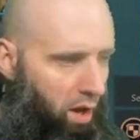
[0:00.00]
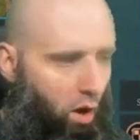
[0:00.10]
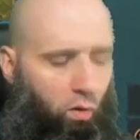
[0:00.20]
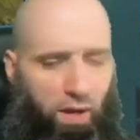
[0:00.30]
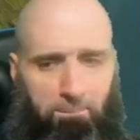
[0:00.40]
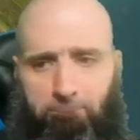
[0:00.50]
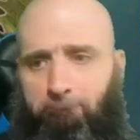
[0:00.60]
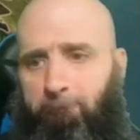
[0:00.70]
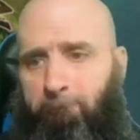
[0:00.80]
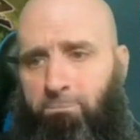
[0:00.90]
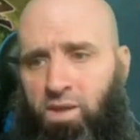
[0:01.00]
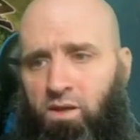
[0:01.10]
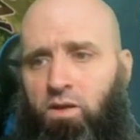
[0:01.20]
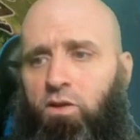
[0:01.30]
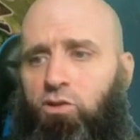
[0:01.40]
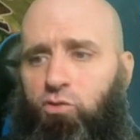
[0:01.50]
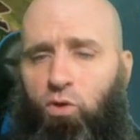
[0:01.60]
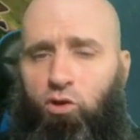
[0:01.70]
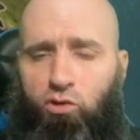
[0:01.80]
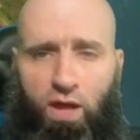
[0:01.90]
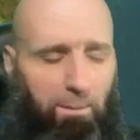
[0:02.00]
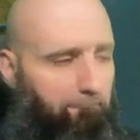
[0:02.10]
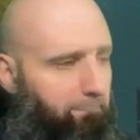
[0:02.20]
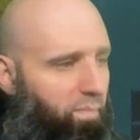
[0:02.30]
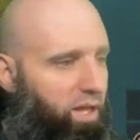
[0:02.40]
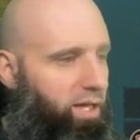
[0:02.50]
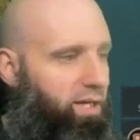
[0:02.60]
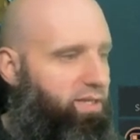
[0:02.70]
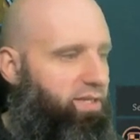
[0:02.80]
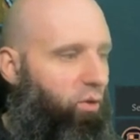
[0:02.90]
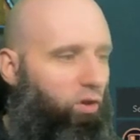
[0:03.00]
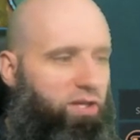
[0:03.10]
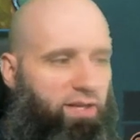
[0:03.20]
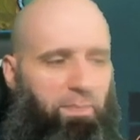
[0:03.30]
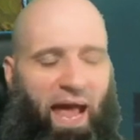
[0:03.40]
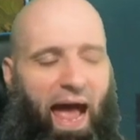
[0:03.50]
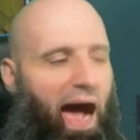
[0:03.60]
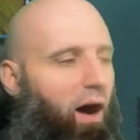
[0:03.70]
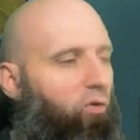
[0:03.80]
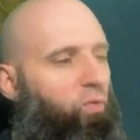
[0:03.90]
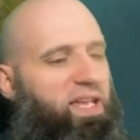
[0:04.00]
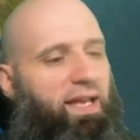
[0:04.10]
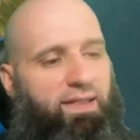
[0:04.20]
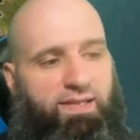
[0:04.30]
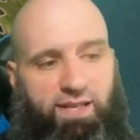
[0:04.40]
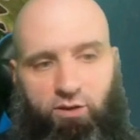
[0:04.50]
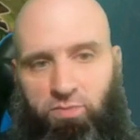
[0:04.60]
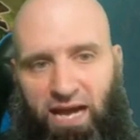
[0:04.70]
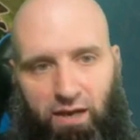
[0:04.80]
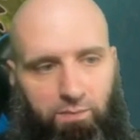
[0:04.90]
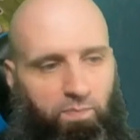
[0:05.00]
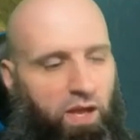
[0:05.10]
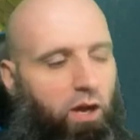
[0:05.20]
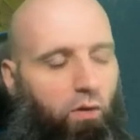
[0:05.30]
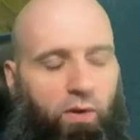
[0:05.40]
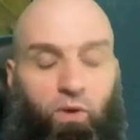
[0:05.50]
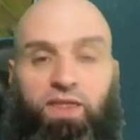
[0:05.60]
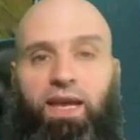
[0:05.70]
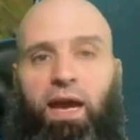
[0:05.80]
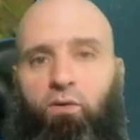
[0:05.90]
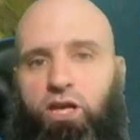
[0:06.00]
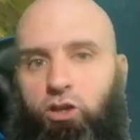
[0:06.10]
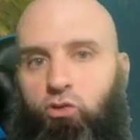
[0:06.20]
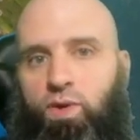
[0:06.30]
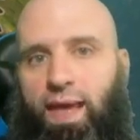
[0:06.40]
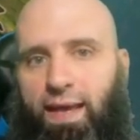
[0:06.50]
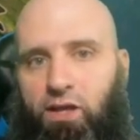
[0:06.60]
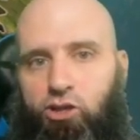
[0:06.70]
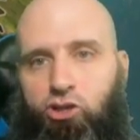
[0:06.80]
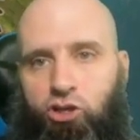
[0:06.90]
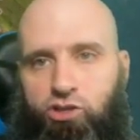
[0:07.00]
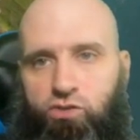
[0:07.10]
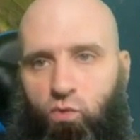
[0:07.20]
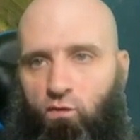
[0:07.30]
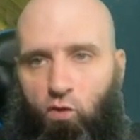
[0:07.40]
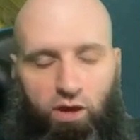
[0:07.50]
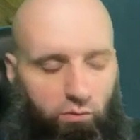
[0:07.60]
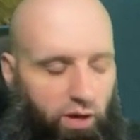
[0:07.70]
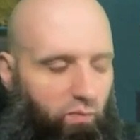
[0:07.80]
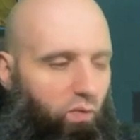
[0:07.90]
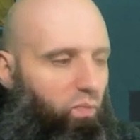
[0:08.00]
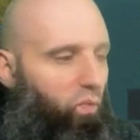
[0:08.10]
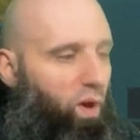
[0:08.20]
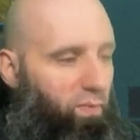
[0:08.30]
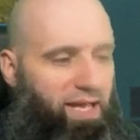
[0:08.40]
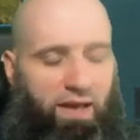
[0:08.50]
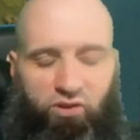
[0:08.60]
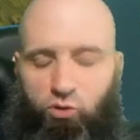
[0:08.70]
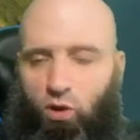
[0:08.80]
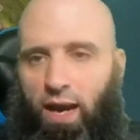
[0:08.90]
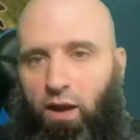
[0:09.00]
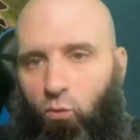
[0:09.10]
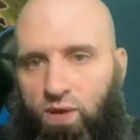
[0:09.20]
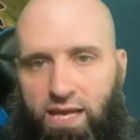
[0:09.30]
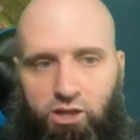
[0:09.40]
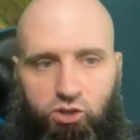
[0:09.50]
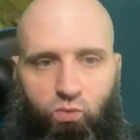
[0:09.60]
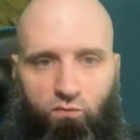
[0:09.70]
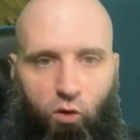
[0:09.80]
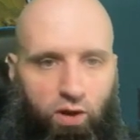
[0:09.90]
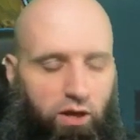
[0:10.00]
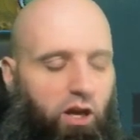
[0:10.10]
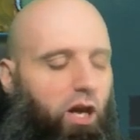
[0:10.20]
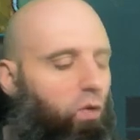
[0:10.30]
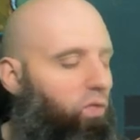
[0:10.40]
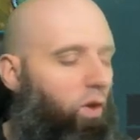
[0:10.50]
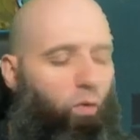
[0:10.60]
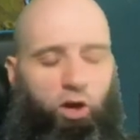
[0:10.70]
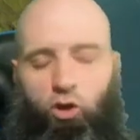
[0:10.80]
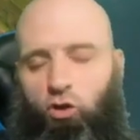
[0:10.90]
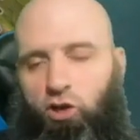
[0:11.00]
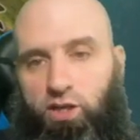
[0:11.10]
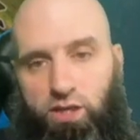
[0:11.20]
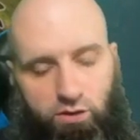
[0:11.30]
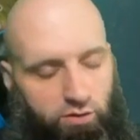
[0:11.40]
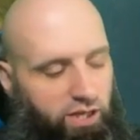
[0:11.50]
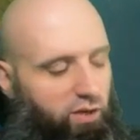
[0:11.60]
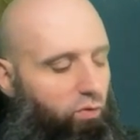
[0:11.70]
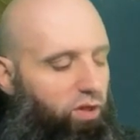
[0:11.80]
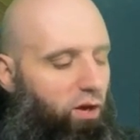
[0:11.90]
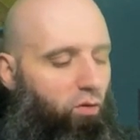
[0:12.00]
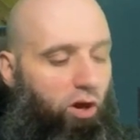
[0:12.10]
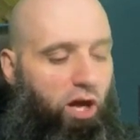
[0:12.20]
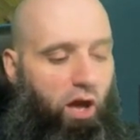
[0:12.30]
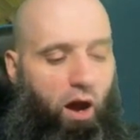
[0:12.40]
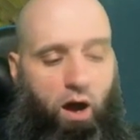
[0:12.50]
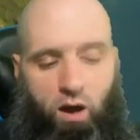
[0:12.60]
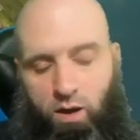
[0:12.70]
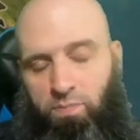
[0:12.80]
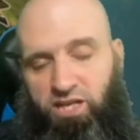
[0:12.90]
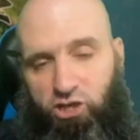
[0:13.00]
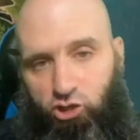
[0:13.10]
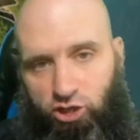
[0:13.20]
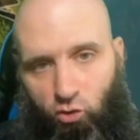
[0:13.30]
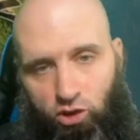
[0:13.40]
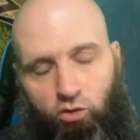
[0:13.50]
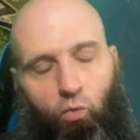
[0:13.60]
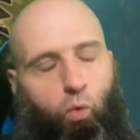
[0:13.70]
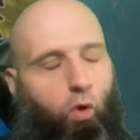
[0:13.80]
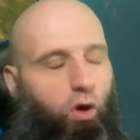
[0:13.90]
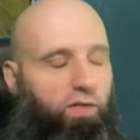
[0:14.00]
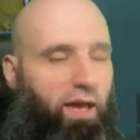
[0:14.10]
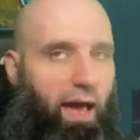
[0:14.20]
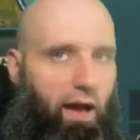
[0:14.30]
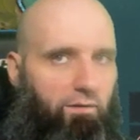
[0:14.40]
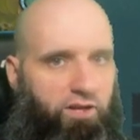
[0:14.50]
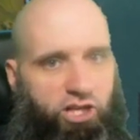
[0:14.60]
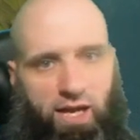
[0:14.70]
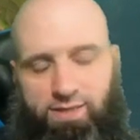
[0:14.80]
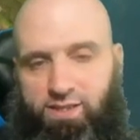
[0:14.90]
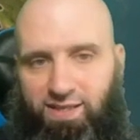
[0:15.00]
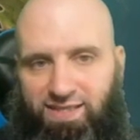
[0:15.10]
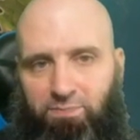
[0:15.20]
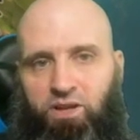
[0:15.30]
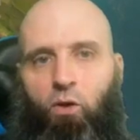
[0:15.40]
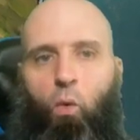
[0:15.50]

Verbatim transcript: Okay, so we're going to do that. He gets his holdings up. How do we get this title back? Right, with the county, you can't just revoke it, right? When, when we gave it to our heir, we can't just revoke it without incurring tyranny, without uh, potentially going to war. They have a chance to accept it.